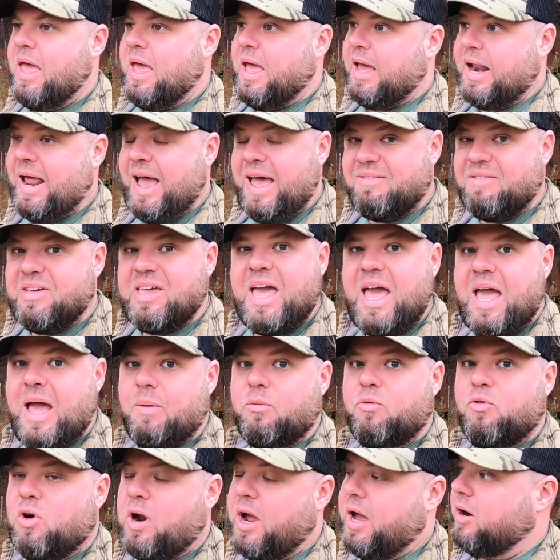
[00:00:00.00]
and I have a
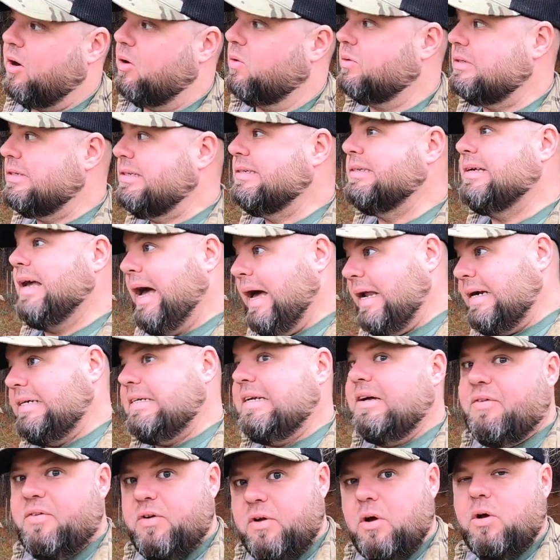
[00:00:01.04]
cab tractor, which is kind of
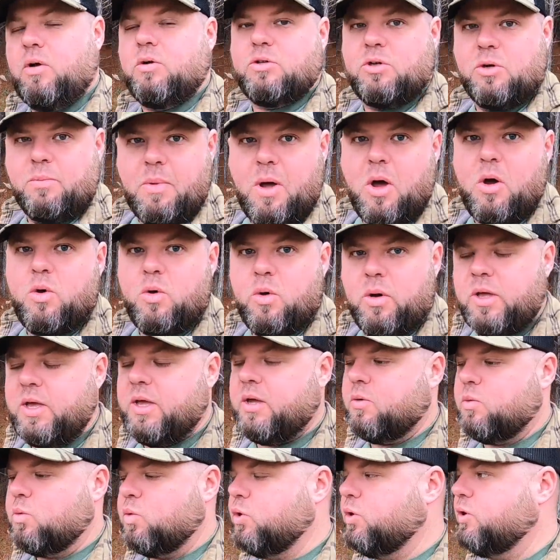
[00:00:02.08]
difficult to mow
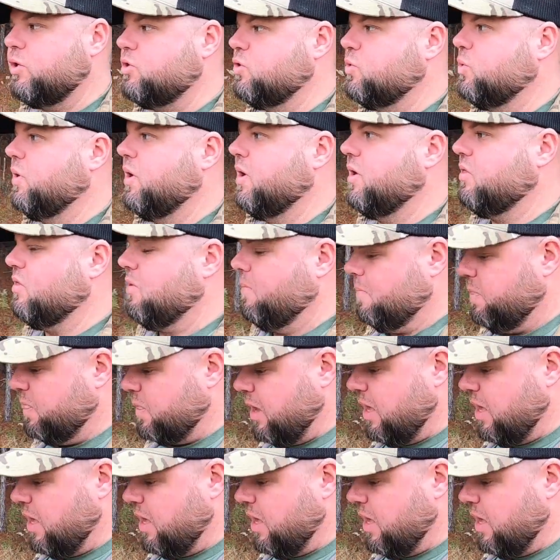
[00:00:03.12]
in woods with.